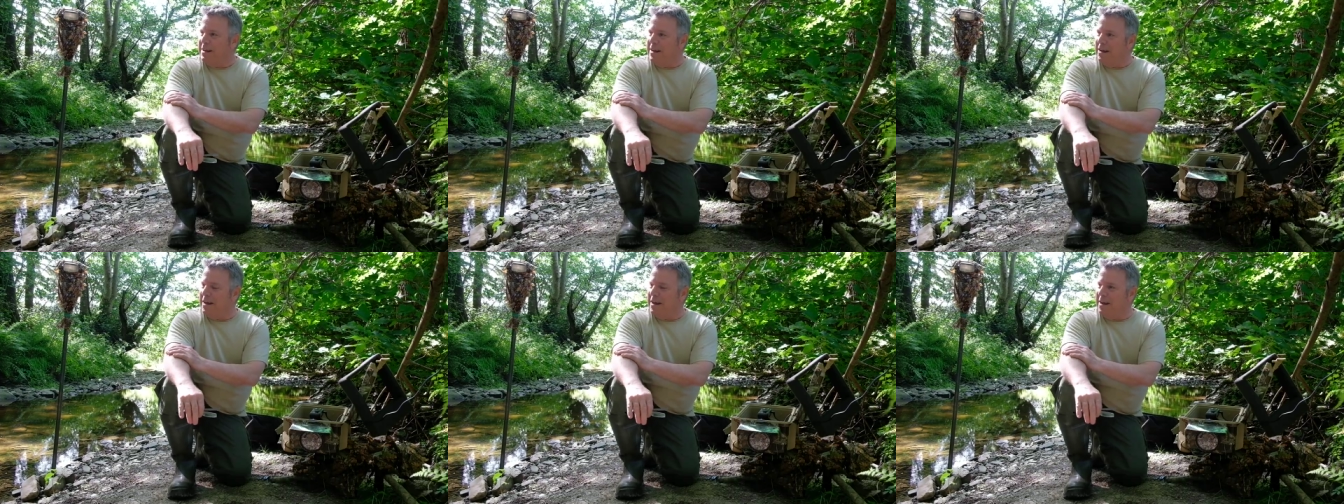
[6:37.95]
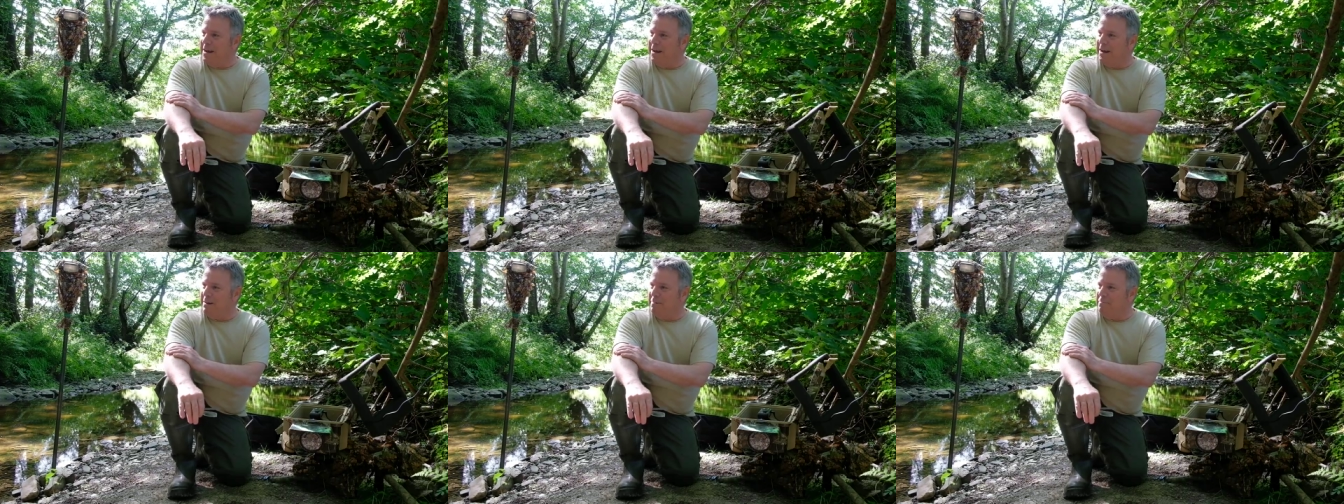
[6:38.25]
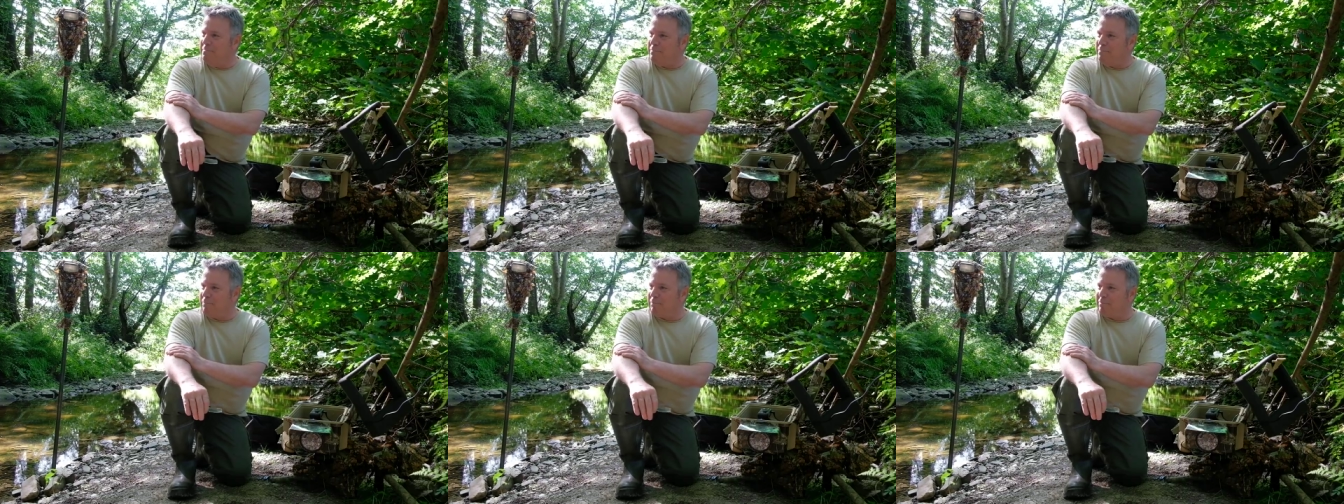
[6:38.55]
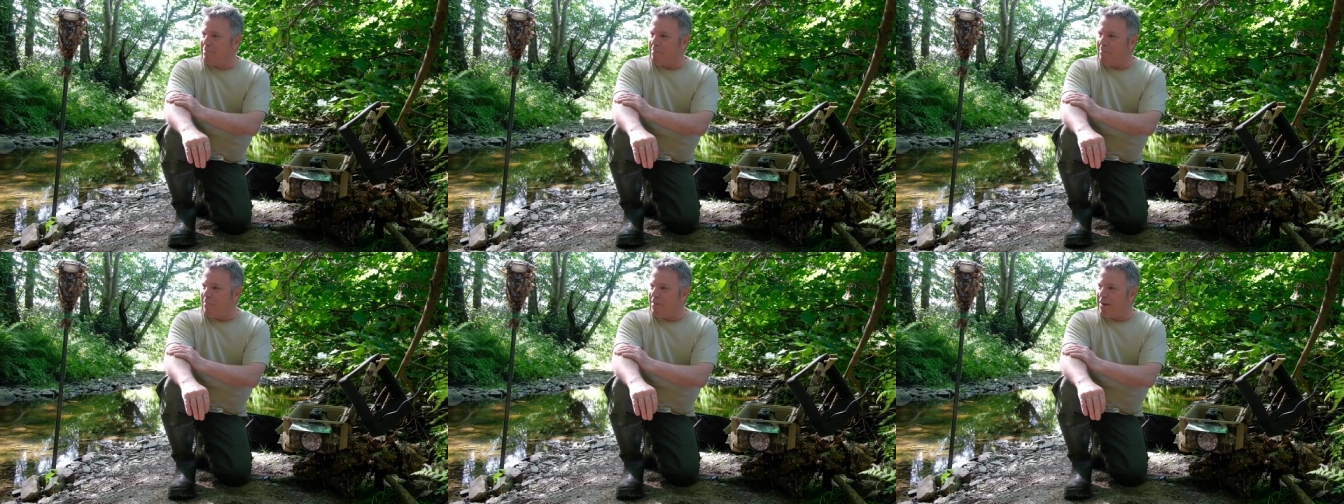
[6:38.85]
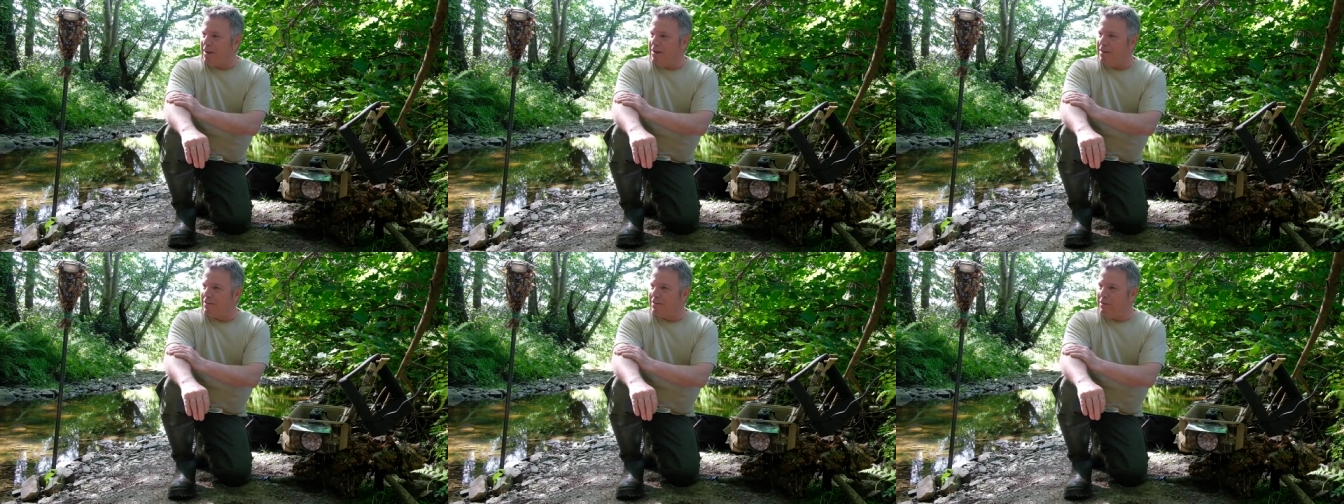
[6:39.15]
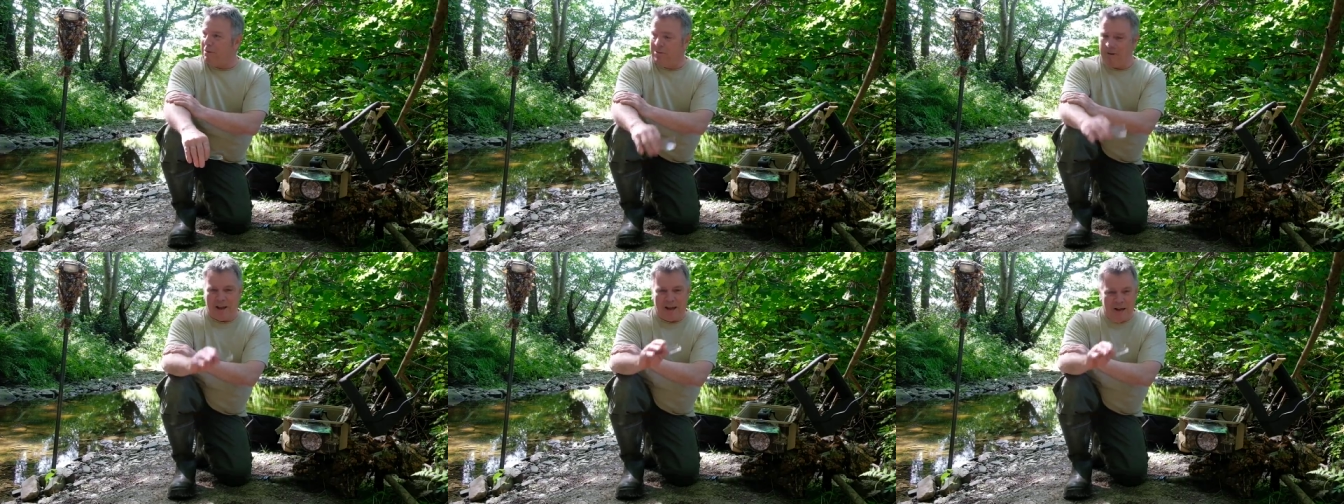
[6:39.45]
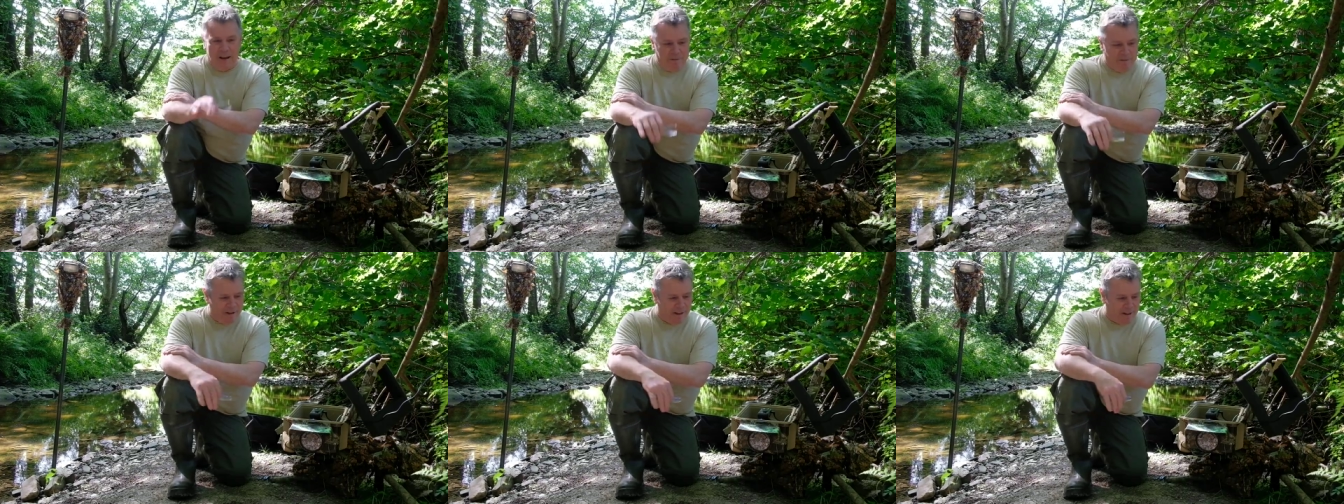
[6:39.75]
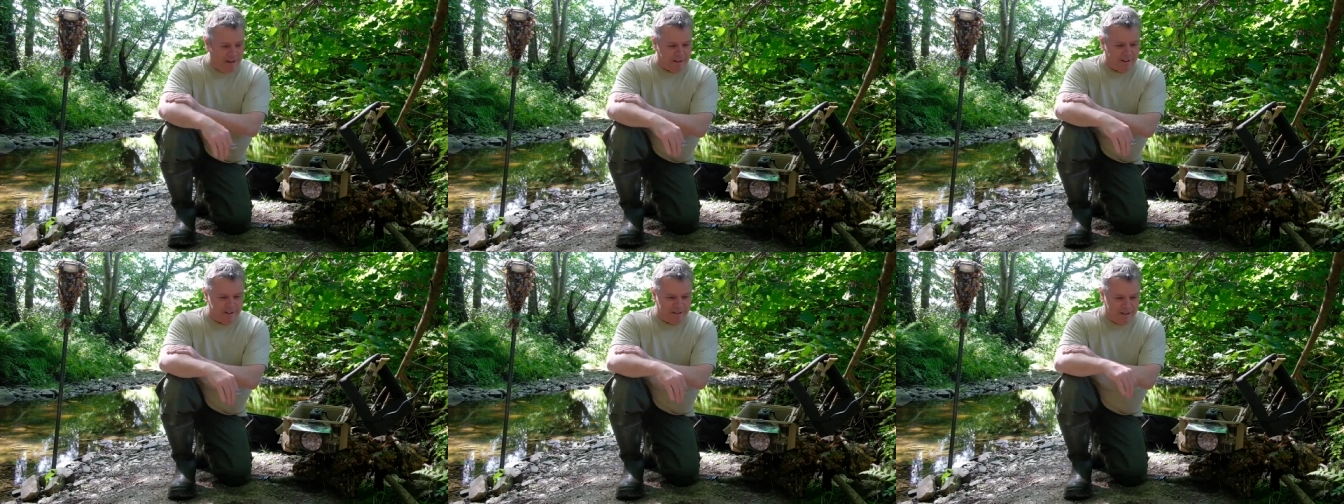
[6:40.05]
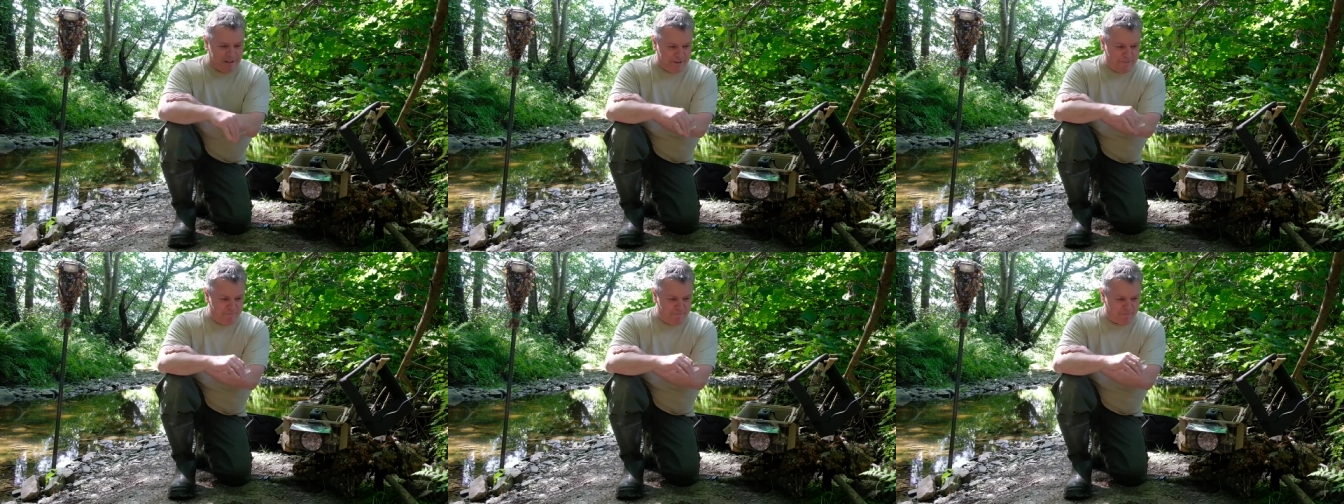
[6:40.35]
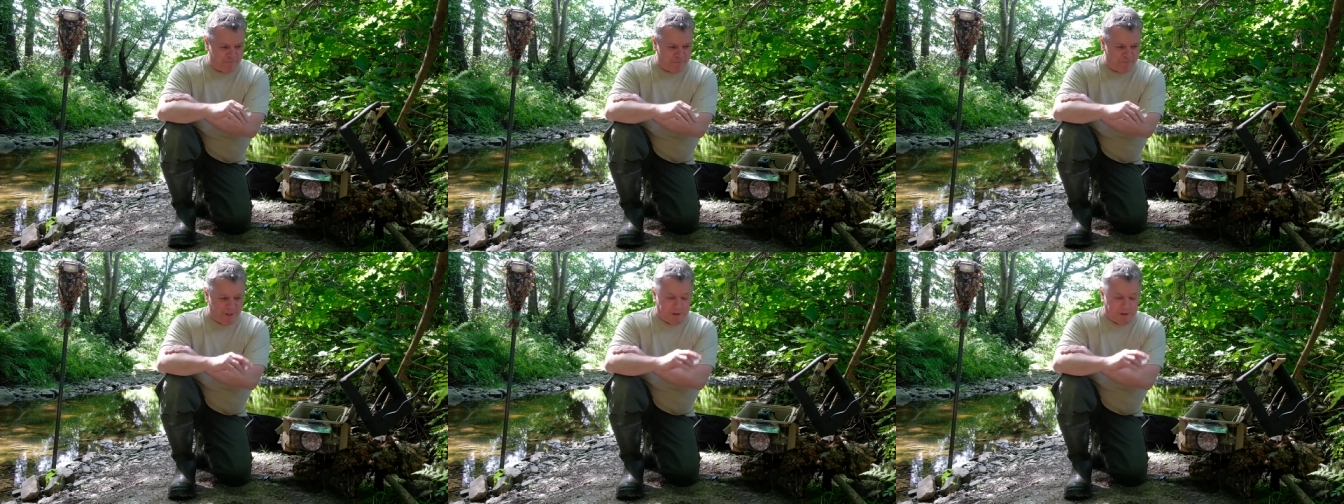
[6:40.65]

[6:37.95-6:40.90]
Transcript: Uh, so anyway, um,